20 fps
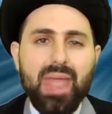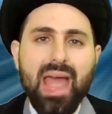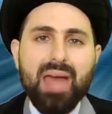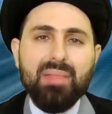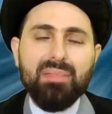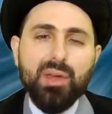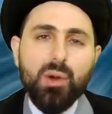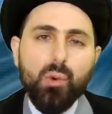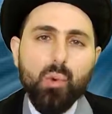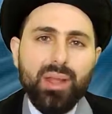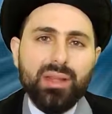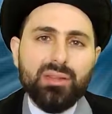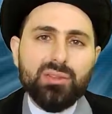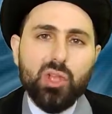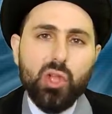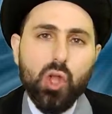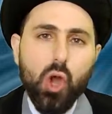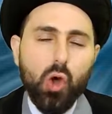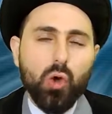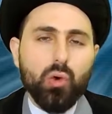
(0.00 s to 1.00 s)
And the
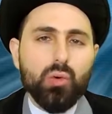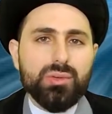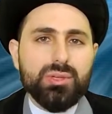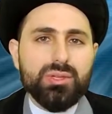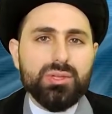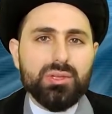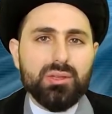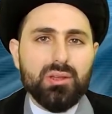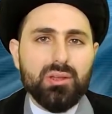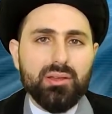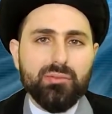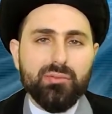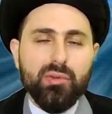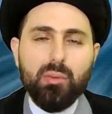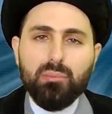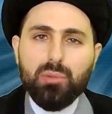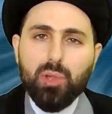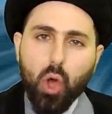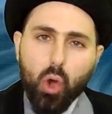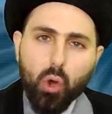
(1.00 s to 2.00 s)
wind goes
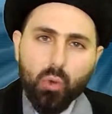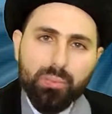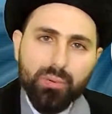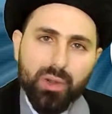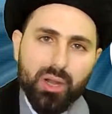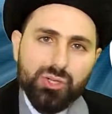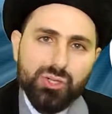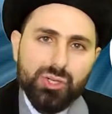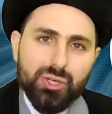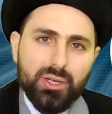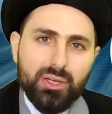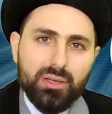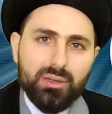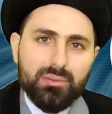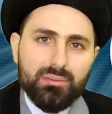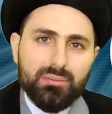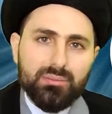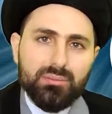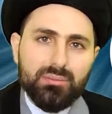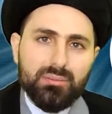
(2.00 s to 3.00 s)
from low pressure,
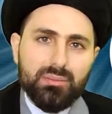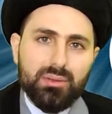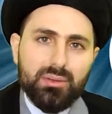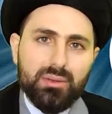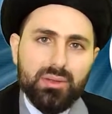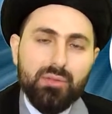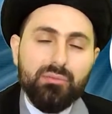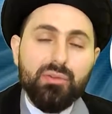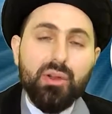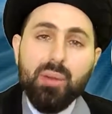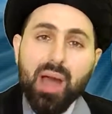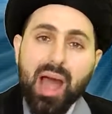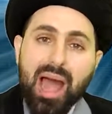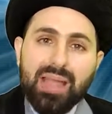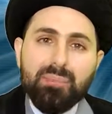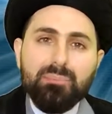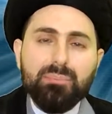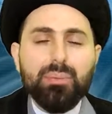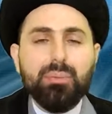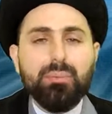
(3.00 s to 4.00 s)
from
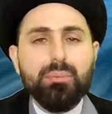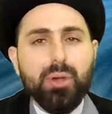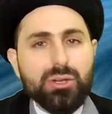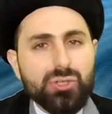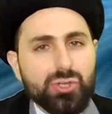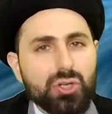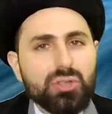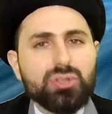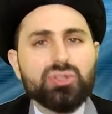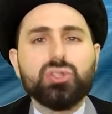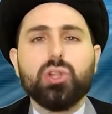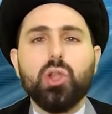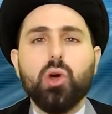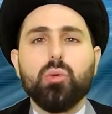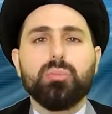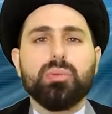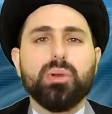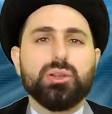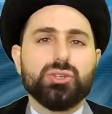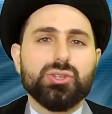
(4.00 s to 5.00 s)
high pressure to
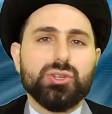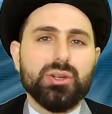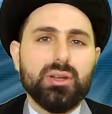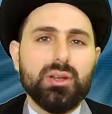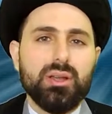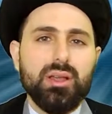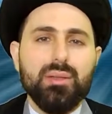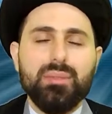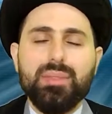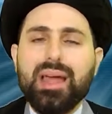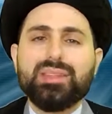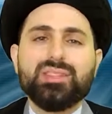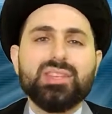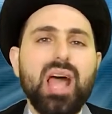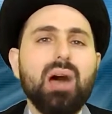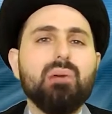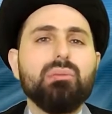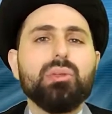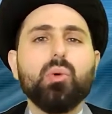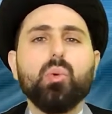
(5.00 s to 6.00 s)
low pressure. That's
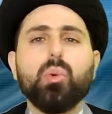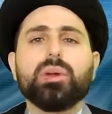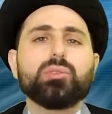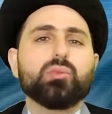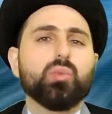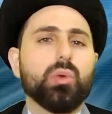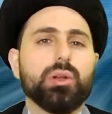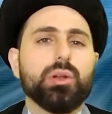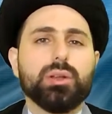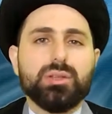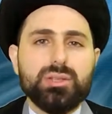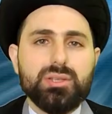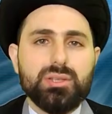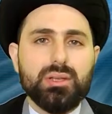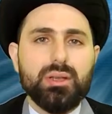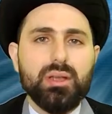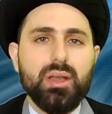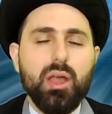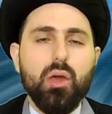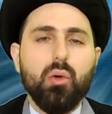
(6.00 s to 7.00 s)
how the wind works.
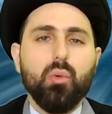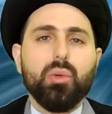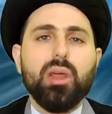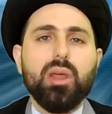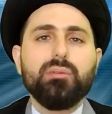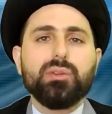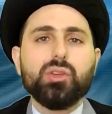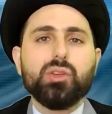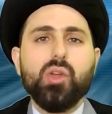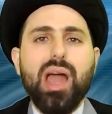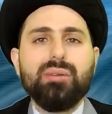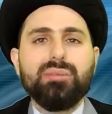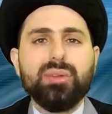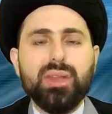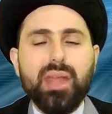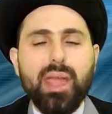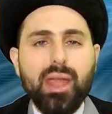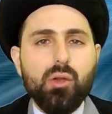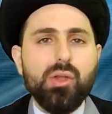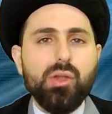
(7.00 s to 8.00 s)
Whenever you have
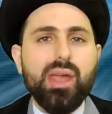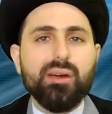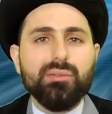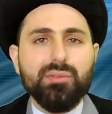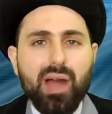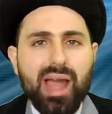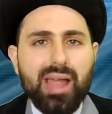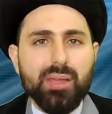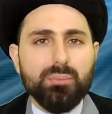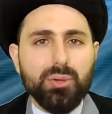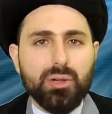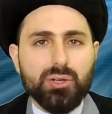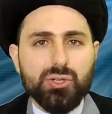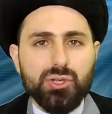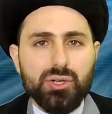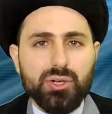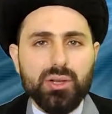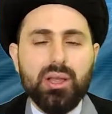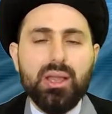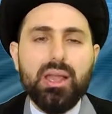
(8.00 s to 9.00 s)
an area of high
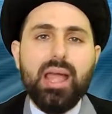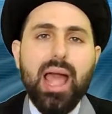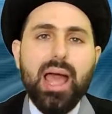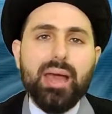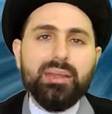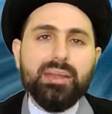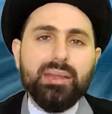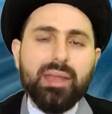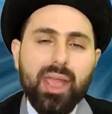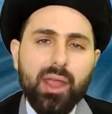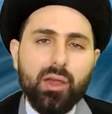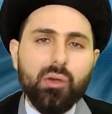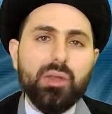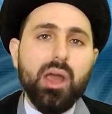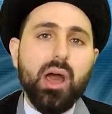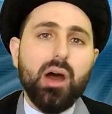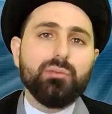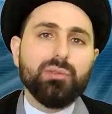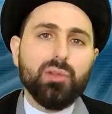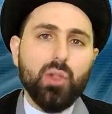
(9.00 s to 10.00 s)
pressure and an
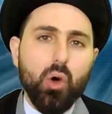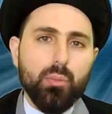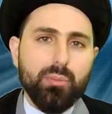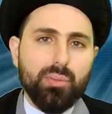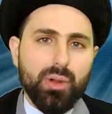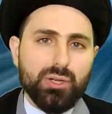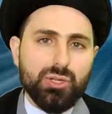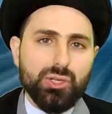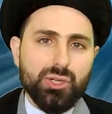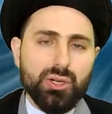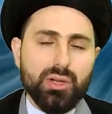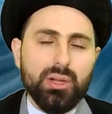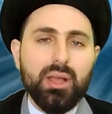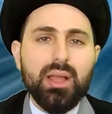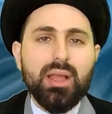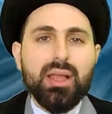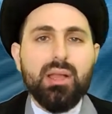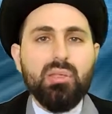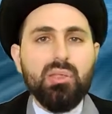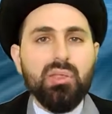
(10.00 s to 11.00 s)
area of low pressure,
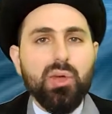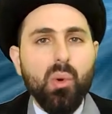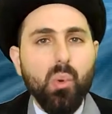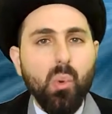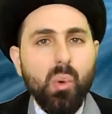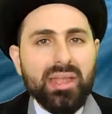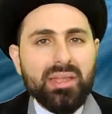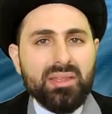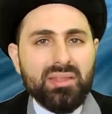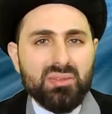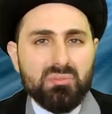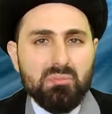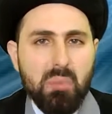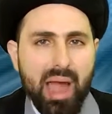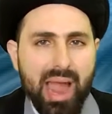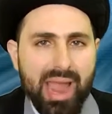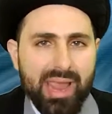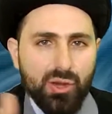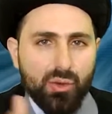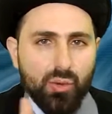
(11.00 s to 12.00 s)
the wind
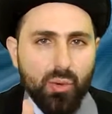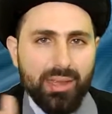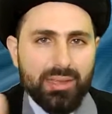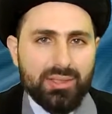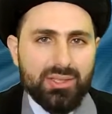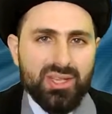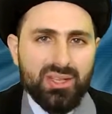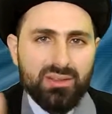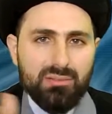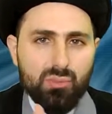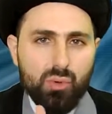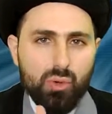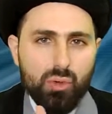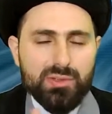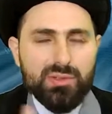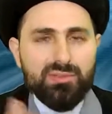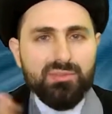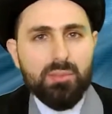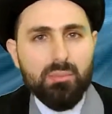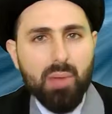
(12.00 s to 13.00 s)
migrates and
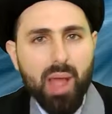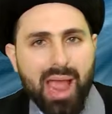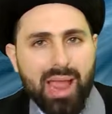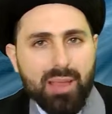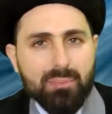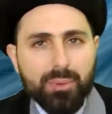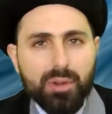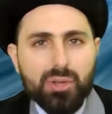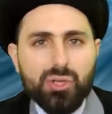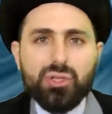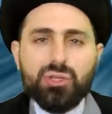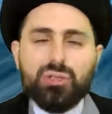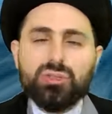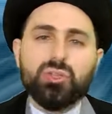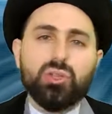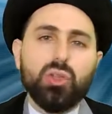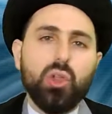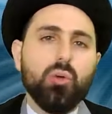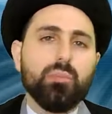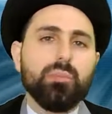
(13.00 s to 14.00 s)
moves from high pressure
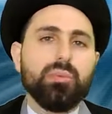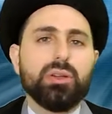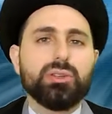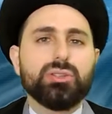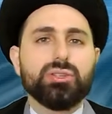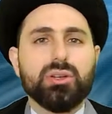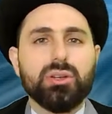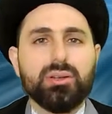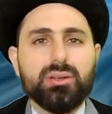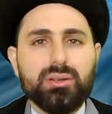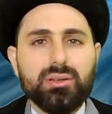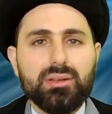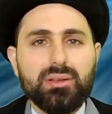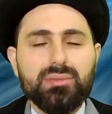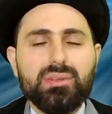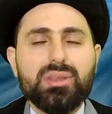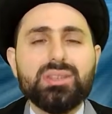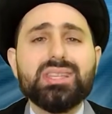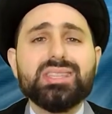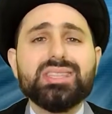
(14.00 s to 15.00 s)
to low pressure.
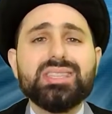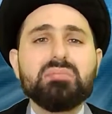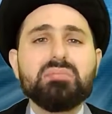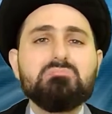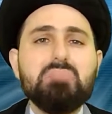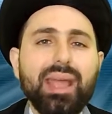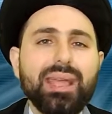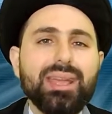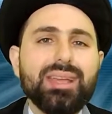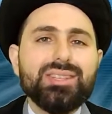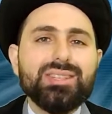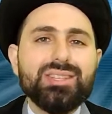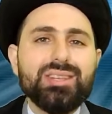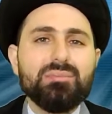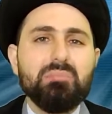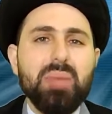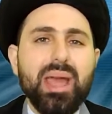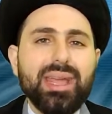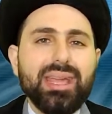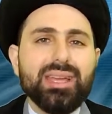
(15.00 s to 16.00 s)
This is the
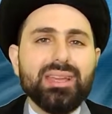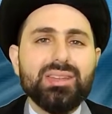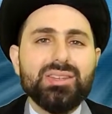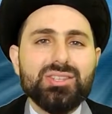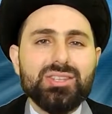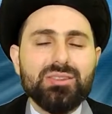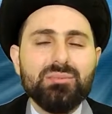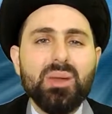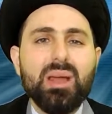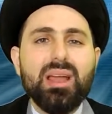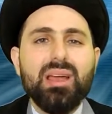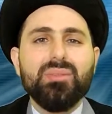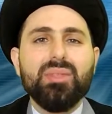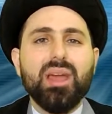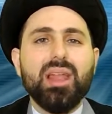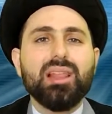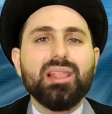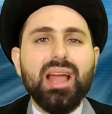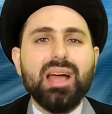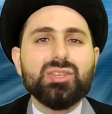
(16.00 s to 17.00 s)
mechanism
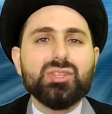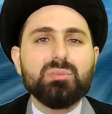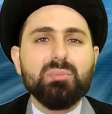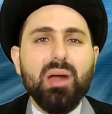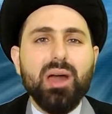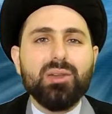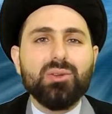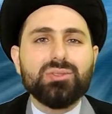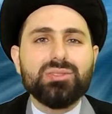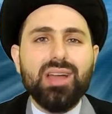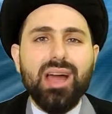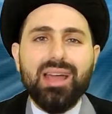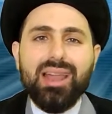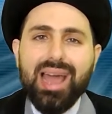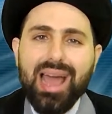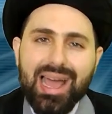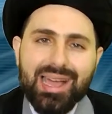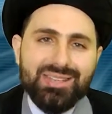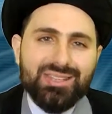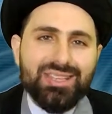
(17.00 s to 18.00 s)
that Allah subhanahu wa
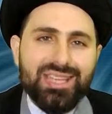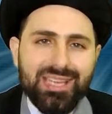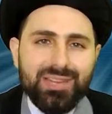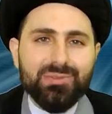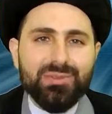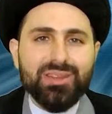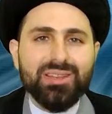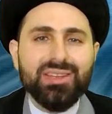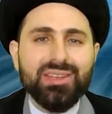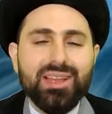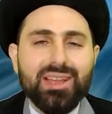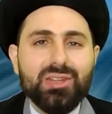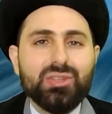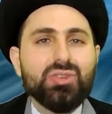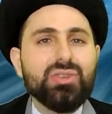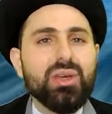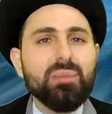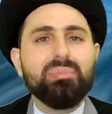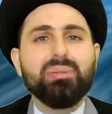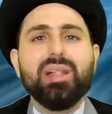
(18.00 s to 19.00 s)
ta'ala has given
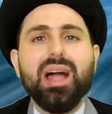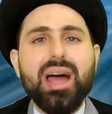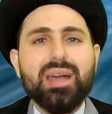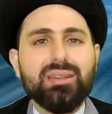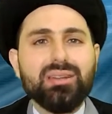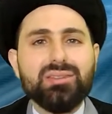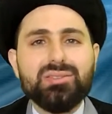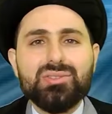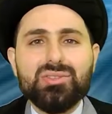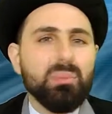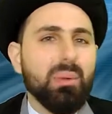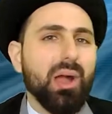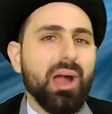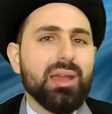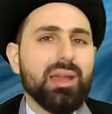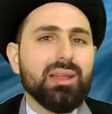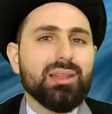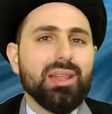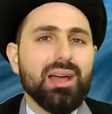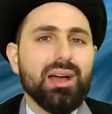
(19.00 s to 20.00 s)
to the planet.
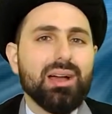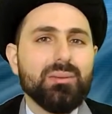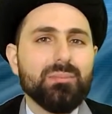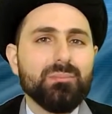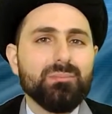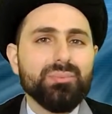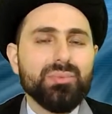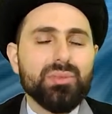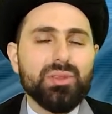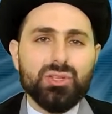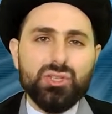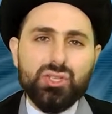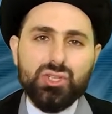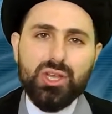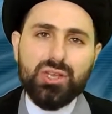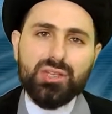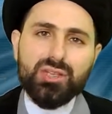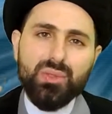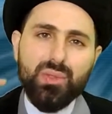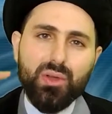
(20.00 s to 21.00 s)
Subhanallah. It's
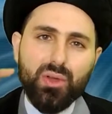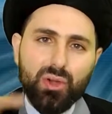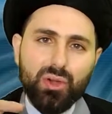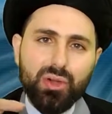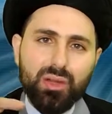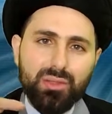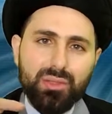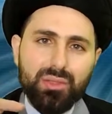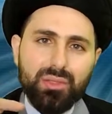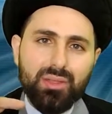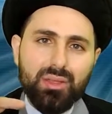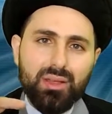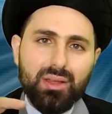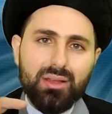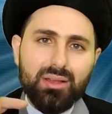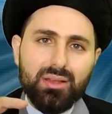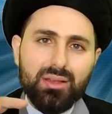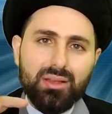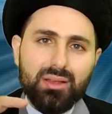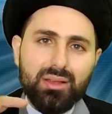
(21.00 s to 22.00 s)
just the earth
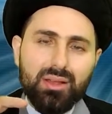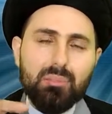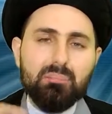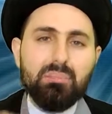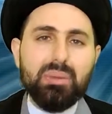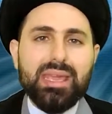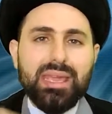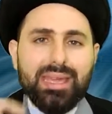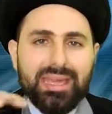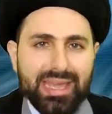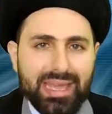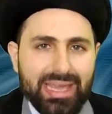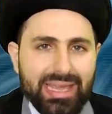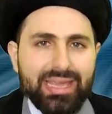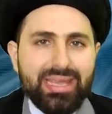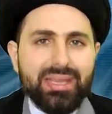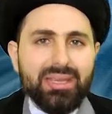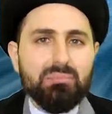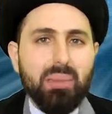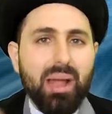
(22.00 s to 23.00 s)
being
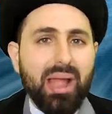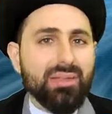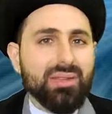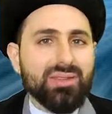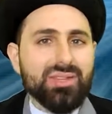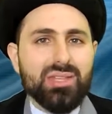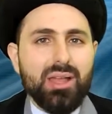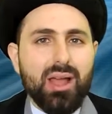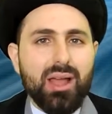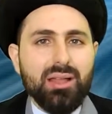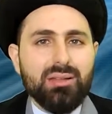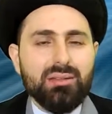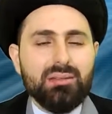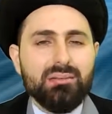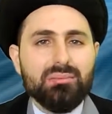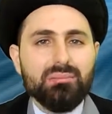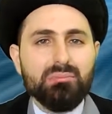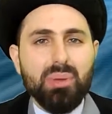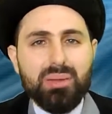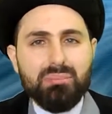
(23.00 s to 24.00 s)
heated by the sun,
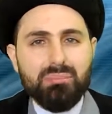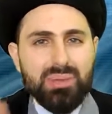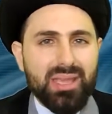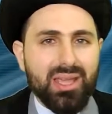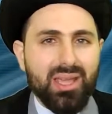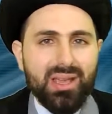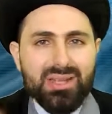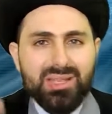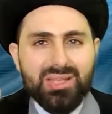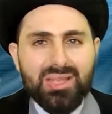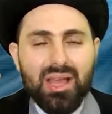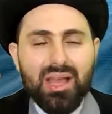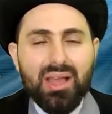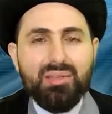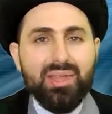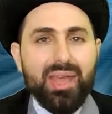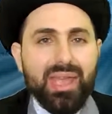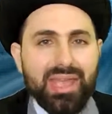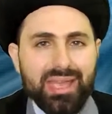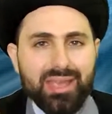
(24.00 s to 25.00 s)
but because
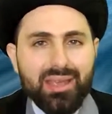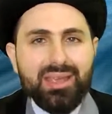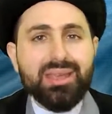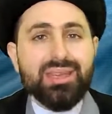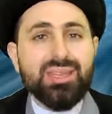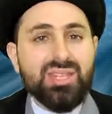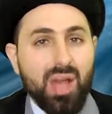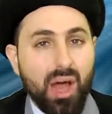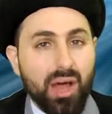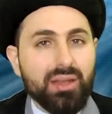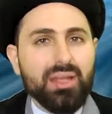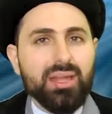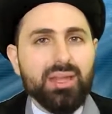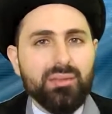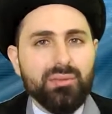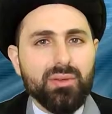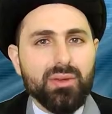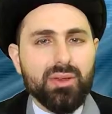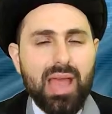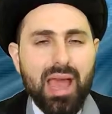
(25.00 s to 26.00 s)
the heating is
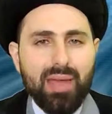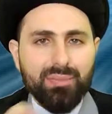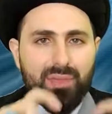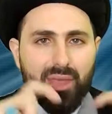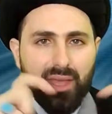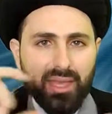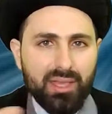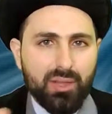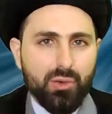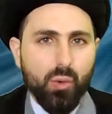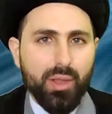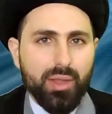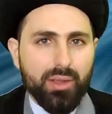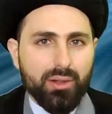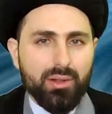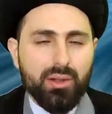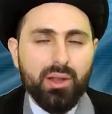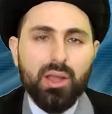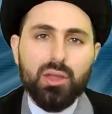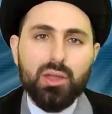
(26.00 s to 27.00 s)
uneven at the
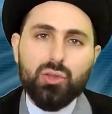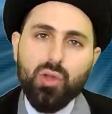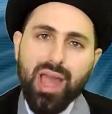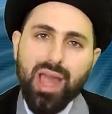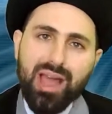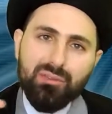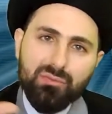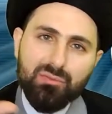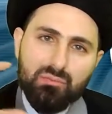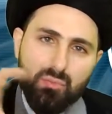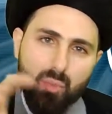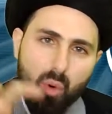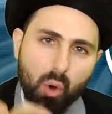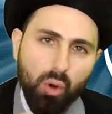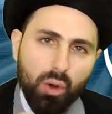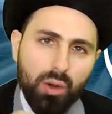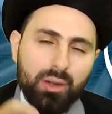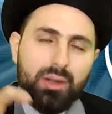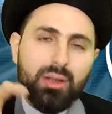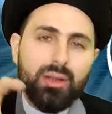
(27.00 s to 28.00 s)
equator, you have
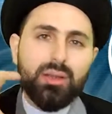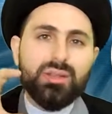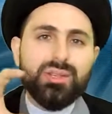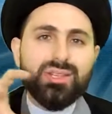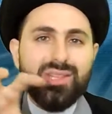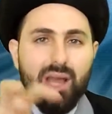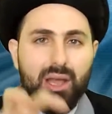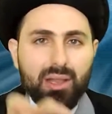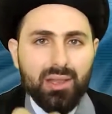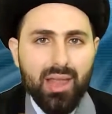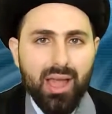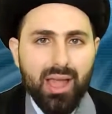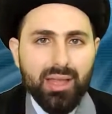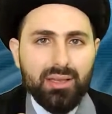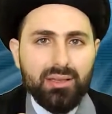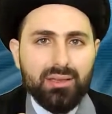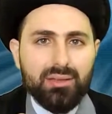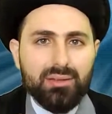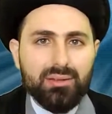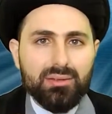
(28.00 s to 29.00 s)
more
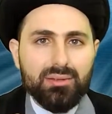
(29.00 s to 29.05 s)
sunlight,